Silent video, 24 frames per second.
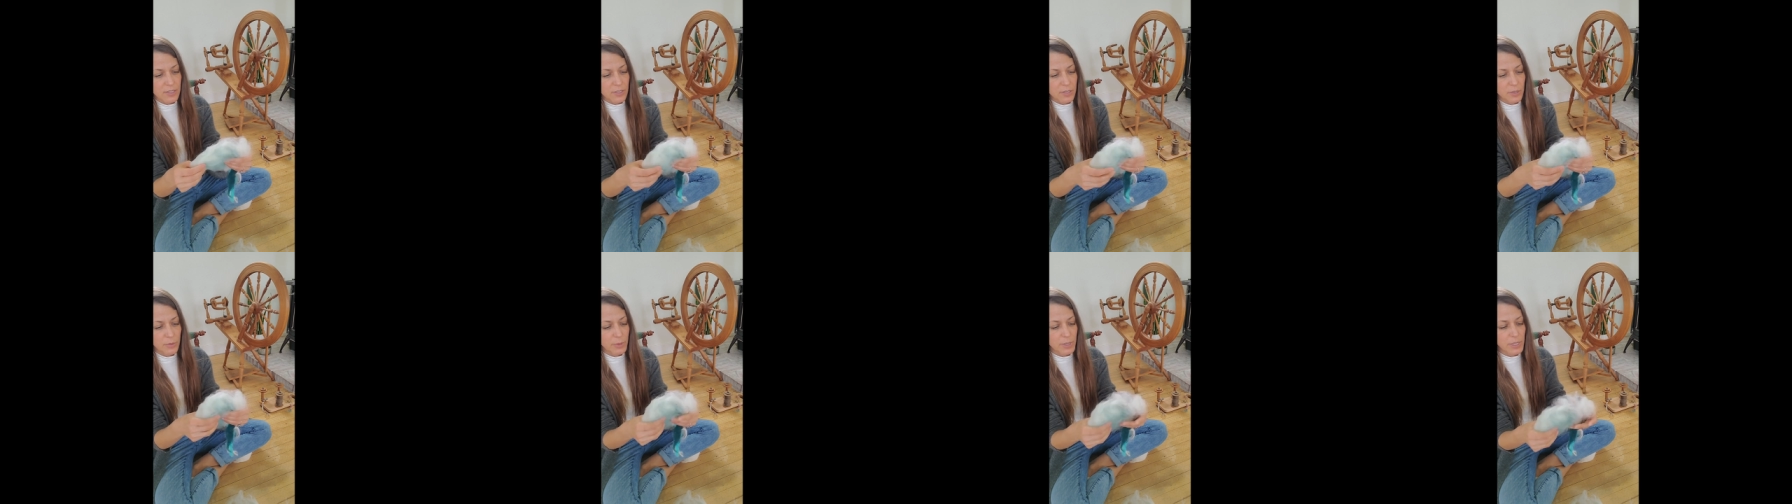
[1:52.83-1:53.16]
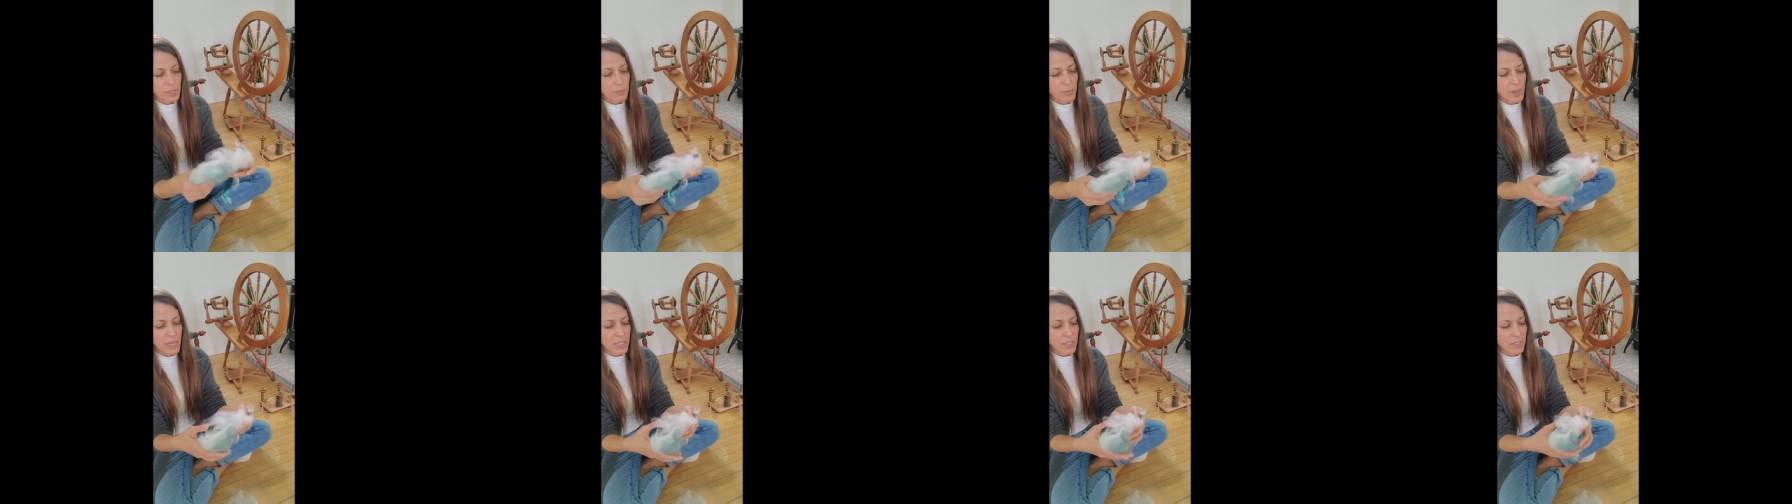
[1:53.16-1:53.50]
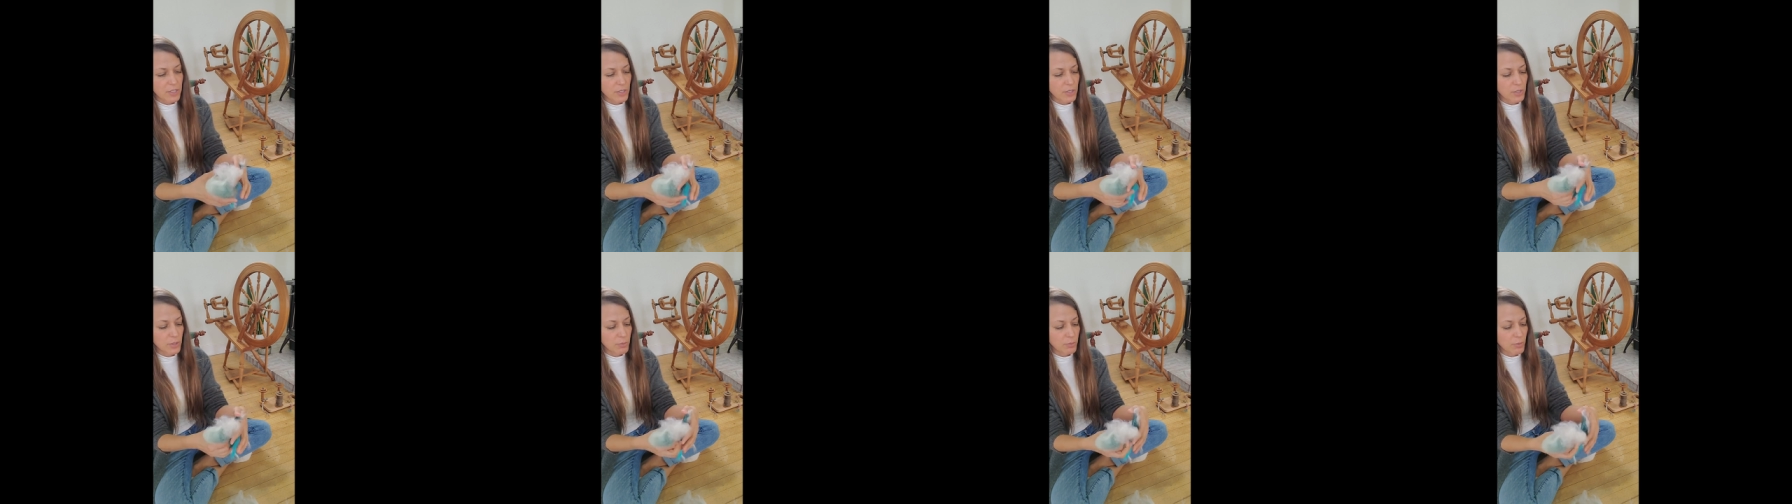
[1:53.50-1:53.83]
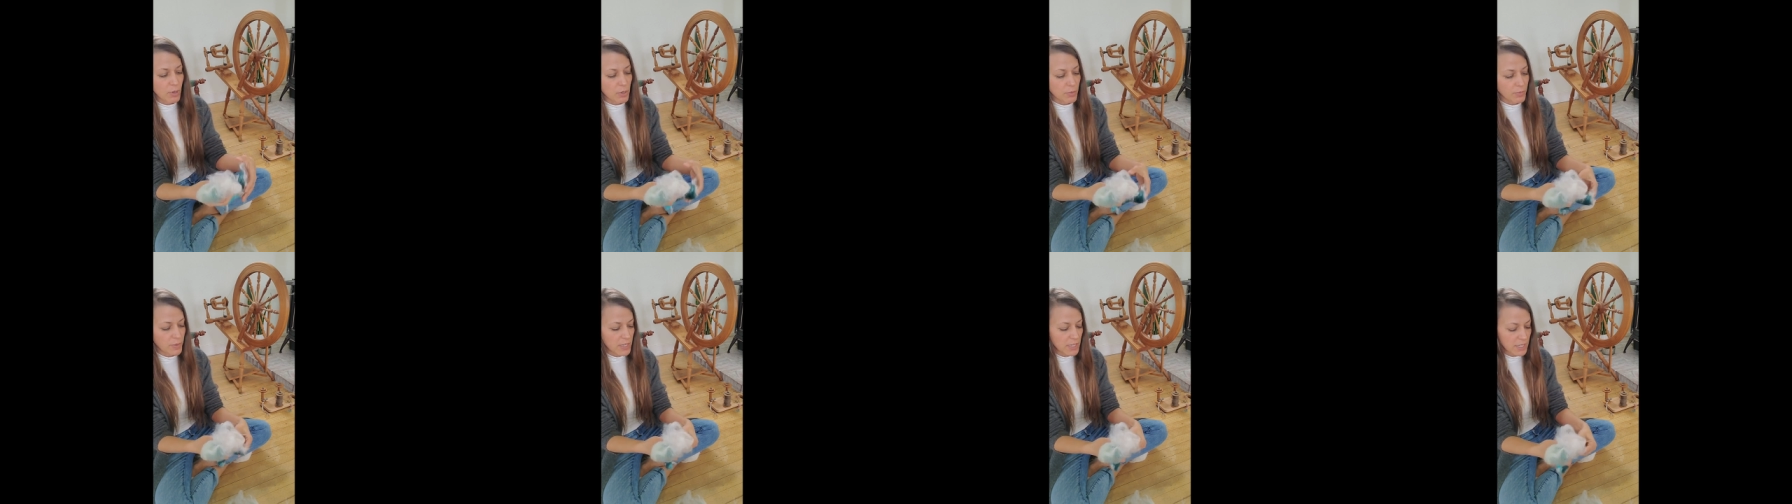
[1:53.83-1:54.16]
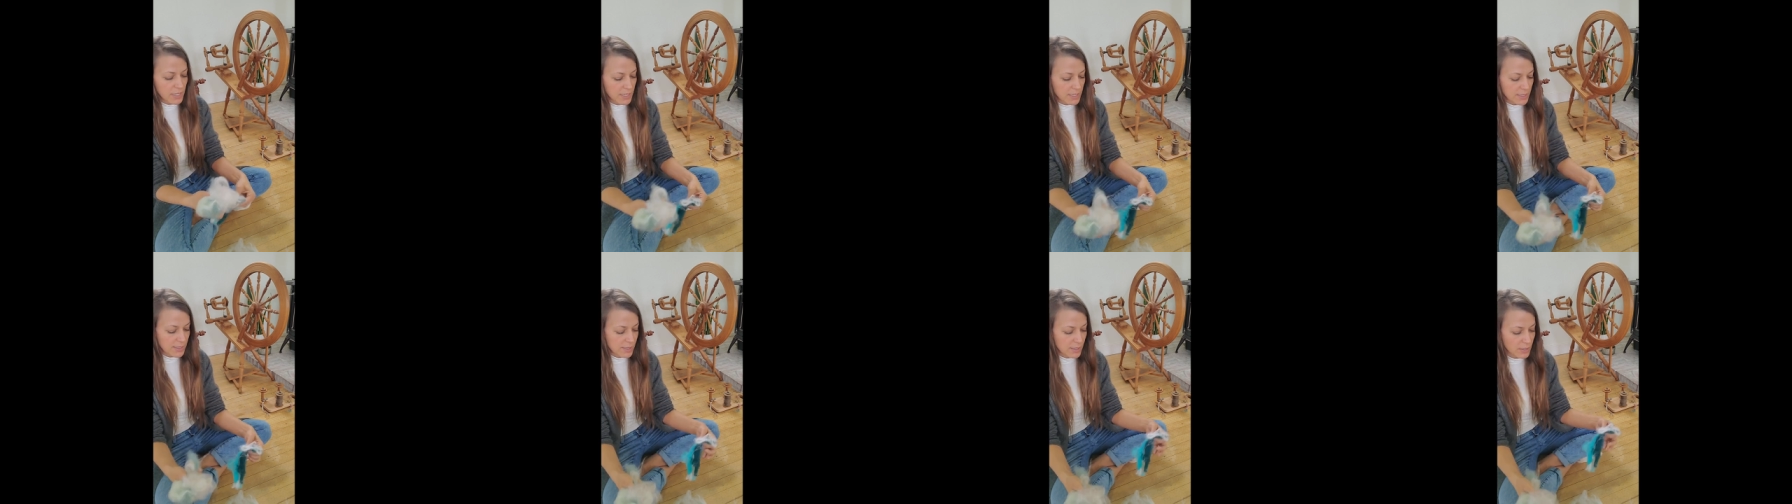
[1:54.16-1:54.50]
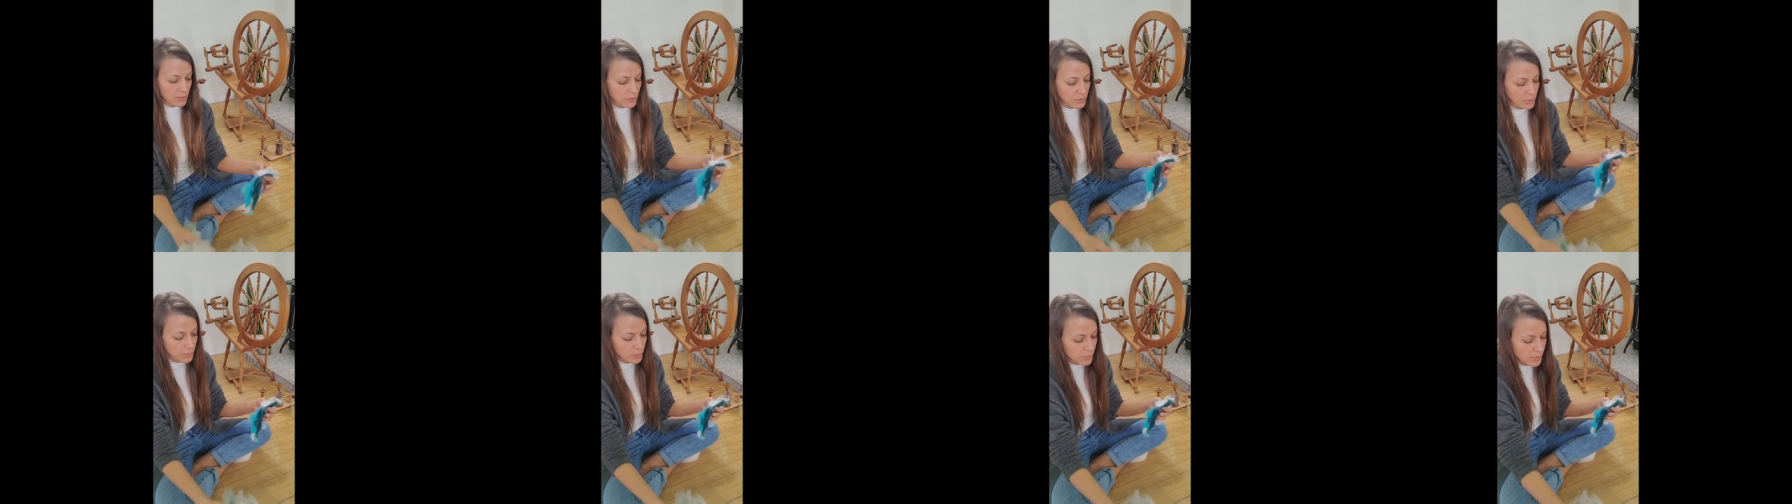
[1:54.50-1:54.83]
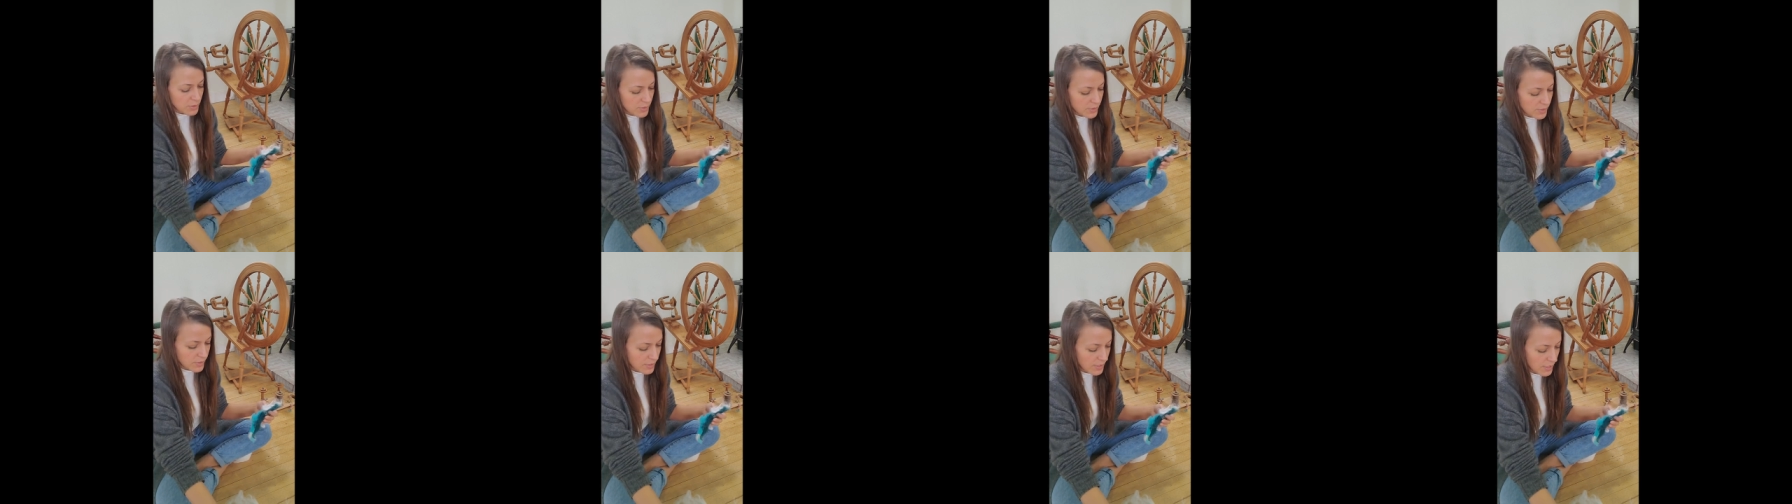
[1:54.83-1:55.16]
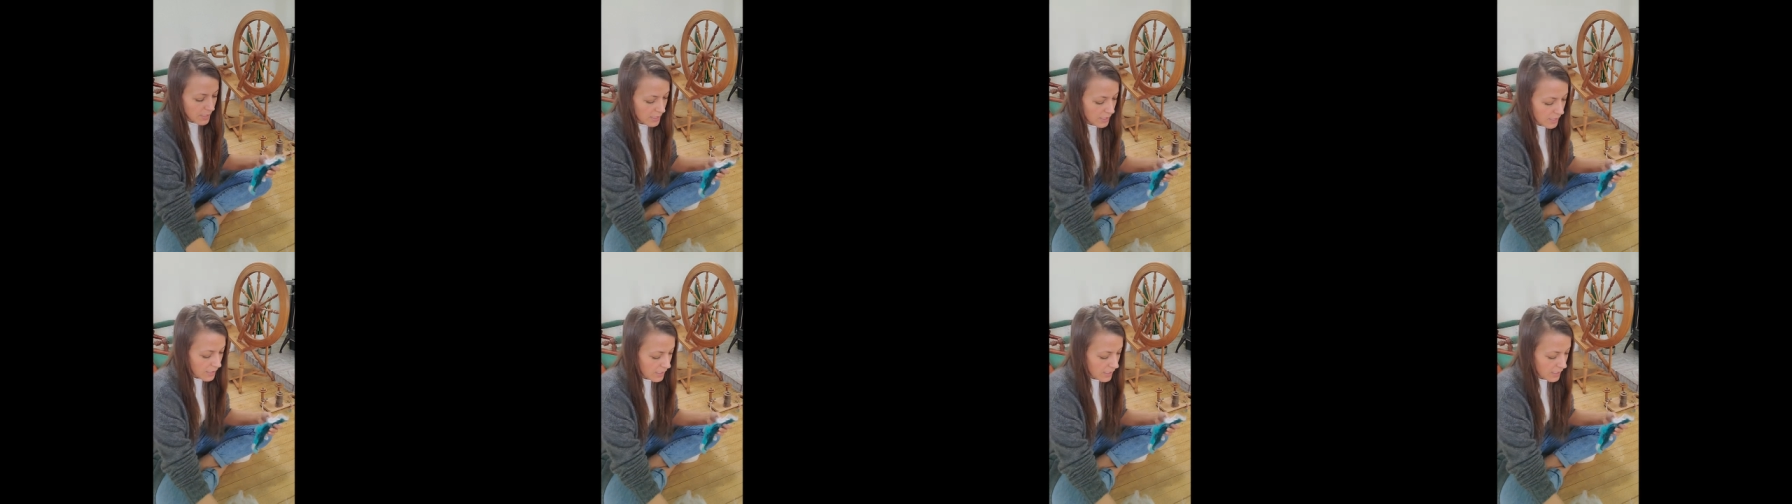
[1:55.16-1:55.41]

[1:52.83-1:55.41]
So we're gonna make sure the roving is loose.